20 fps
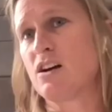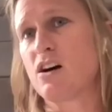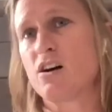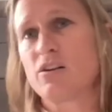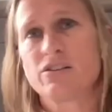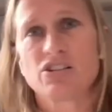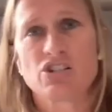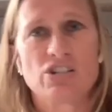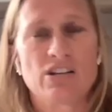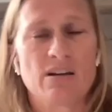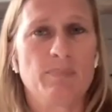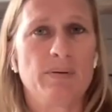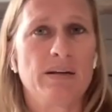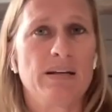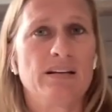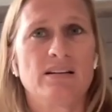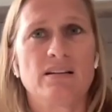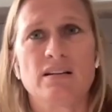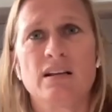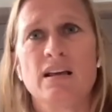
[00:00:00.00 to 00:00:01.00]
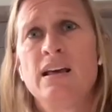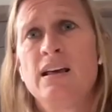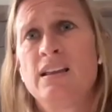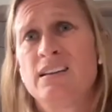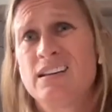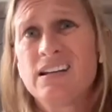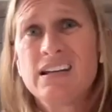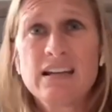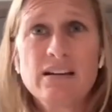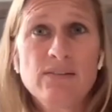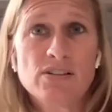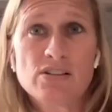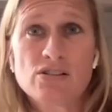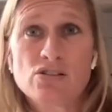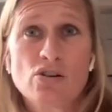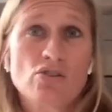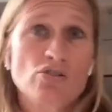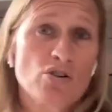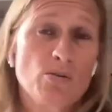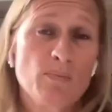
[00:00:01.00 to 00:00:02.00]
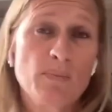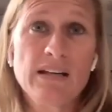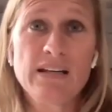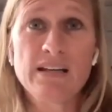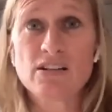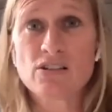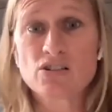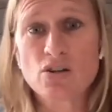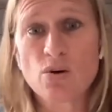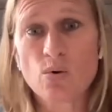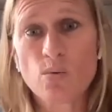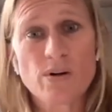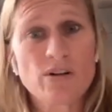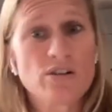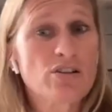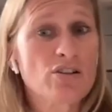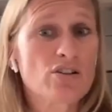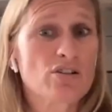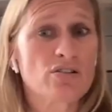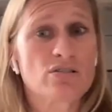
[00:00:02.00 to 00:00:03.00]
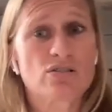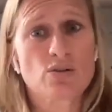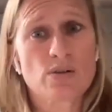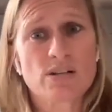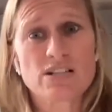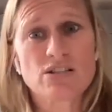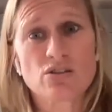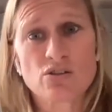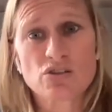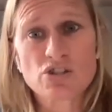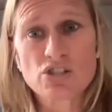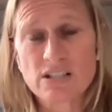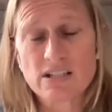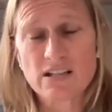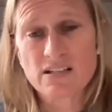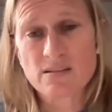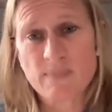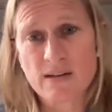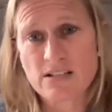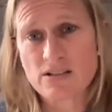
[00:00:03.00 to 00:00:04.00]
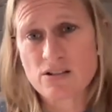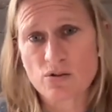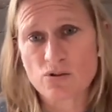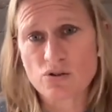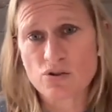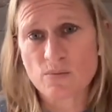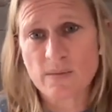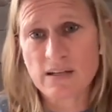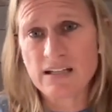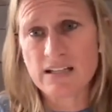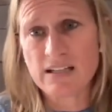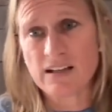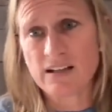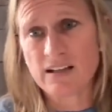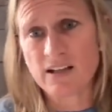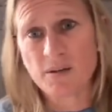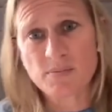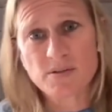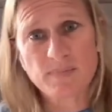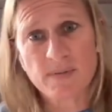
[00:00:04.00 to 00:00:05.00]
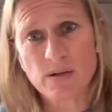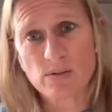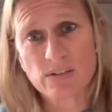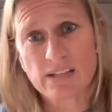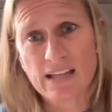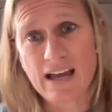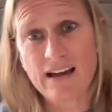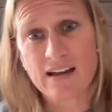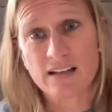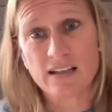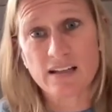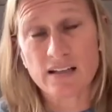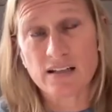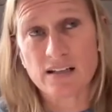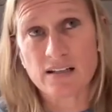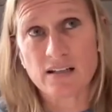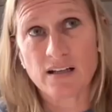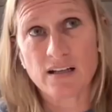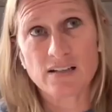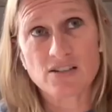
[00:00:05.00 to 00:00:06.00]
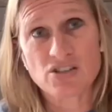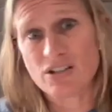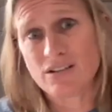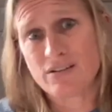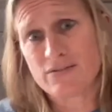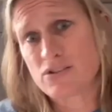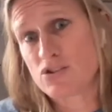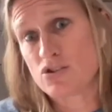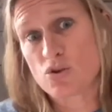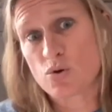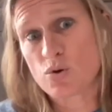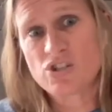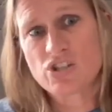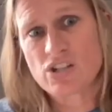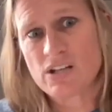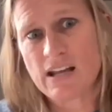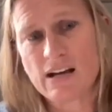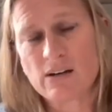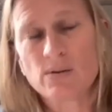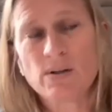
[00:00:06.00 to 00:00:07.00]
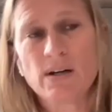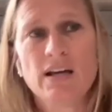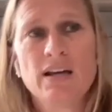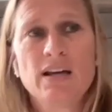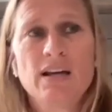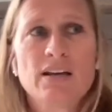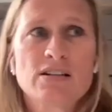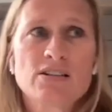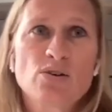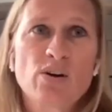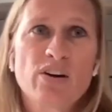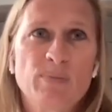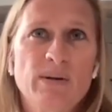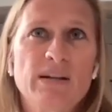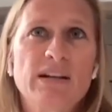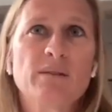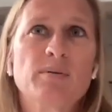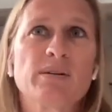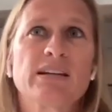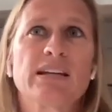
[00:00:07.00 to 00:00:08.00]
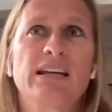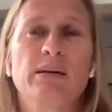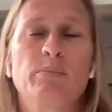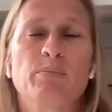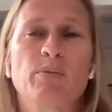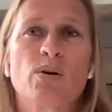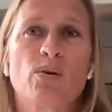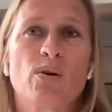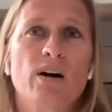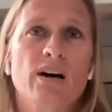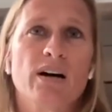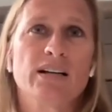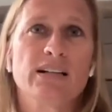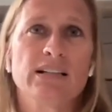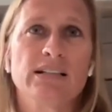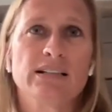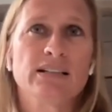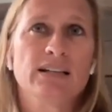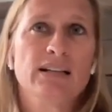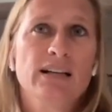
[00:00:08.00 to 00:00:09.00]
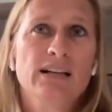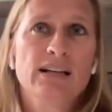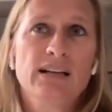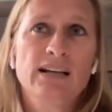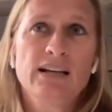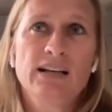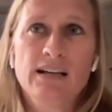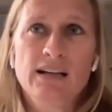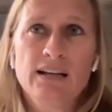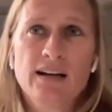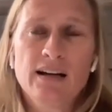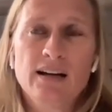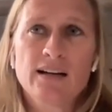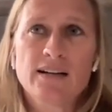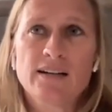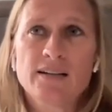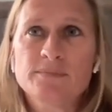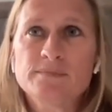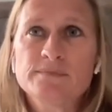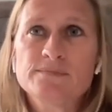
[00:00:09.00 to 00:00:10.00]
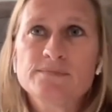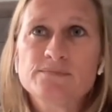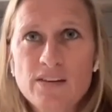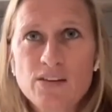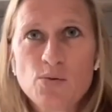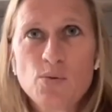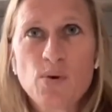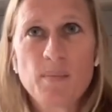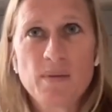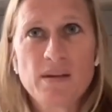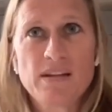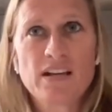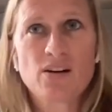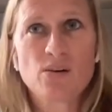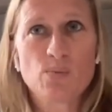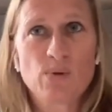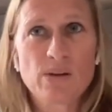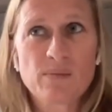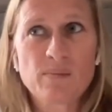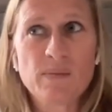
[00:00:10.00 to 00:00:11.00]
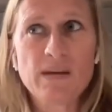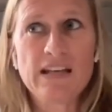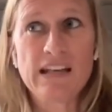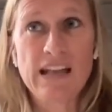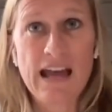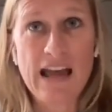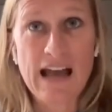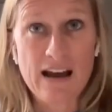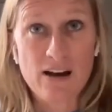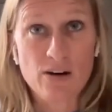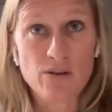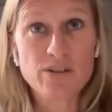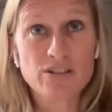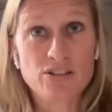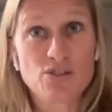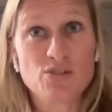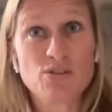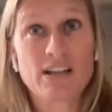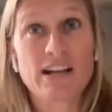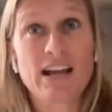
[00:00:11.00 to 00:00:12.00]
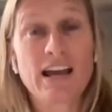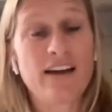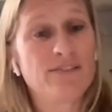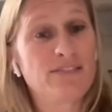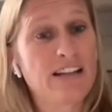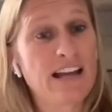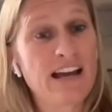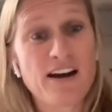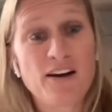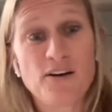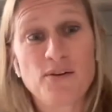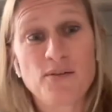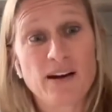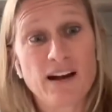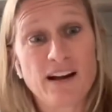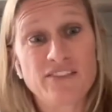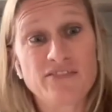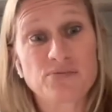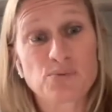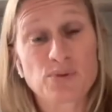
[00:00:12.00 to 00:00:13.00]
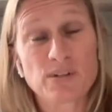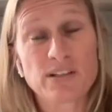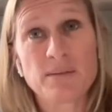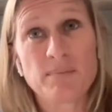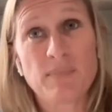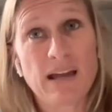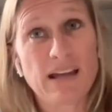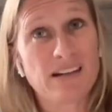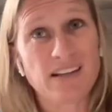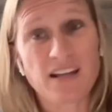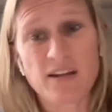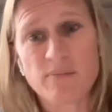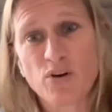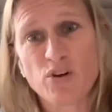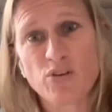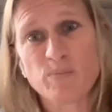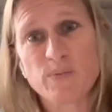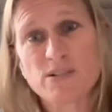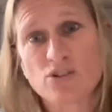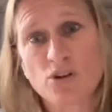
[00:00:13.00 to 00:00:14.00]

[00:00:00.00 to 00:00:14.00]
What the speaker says: and all the shipping, and then even the social media. So one of the girls, Crystal, she does my social media, helps me with that. And she lives in Georgia now. So I've been able to keep her on. And the women that are with me now, the 2 that I have now, have really made it. They've both